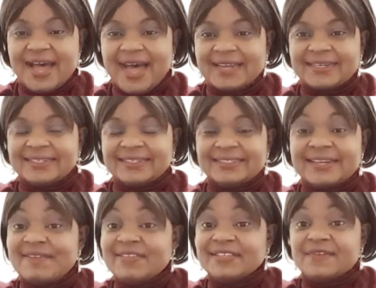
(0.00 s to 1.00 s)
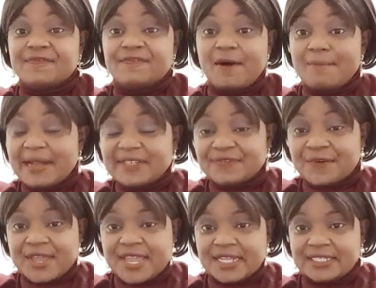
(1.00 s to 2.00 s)
and there is a format
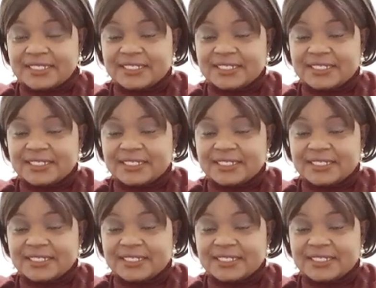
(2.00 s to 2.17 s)
for it.